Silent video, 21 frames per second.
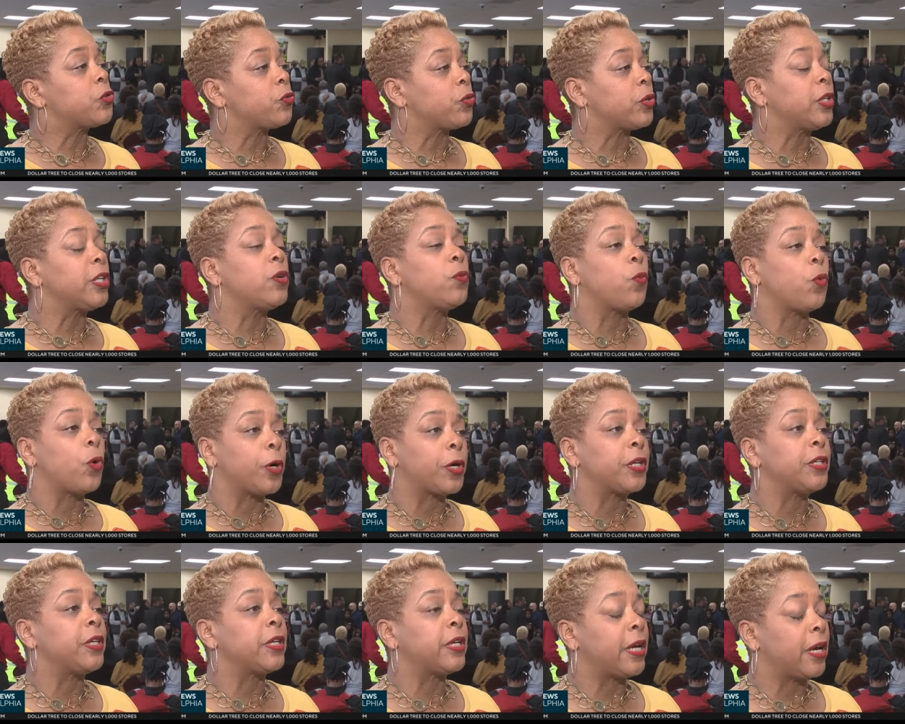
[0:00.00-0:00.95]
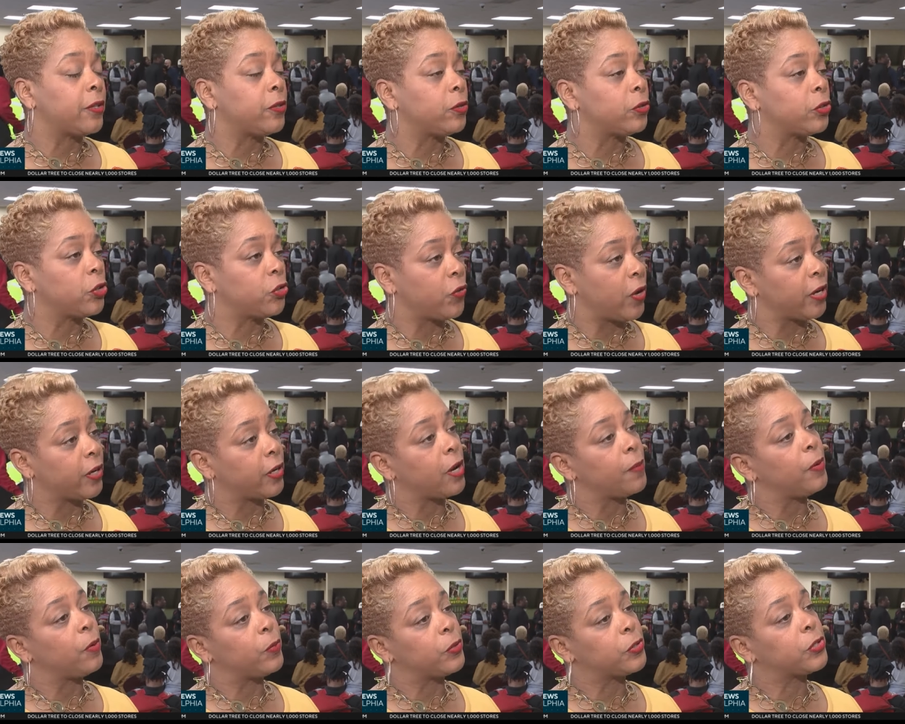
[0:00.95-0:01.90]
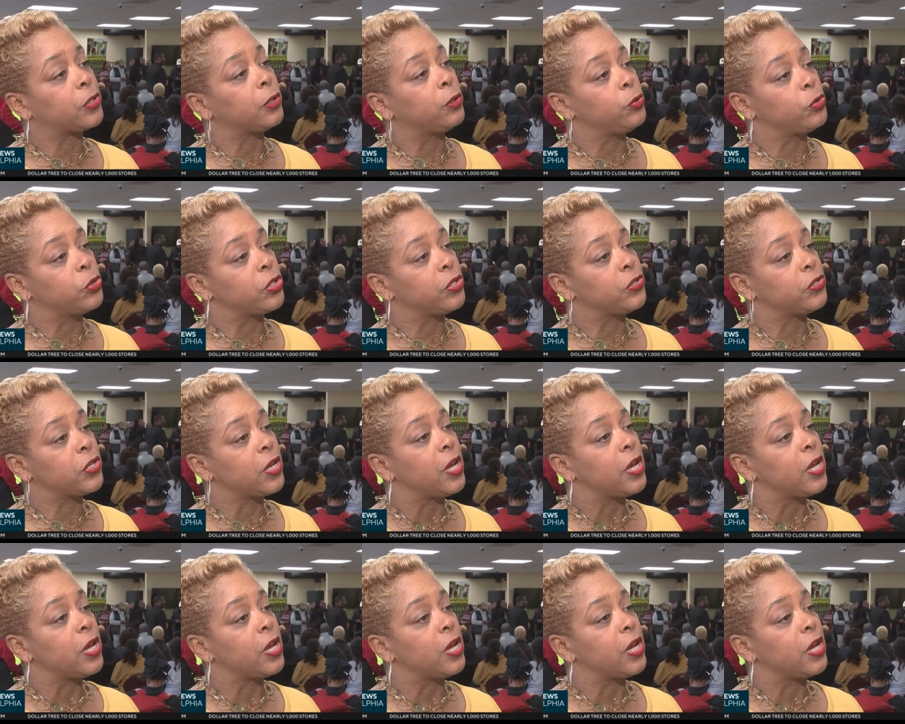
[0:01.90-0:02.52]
really working together to try to come up with solutions.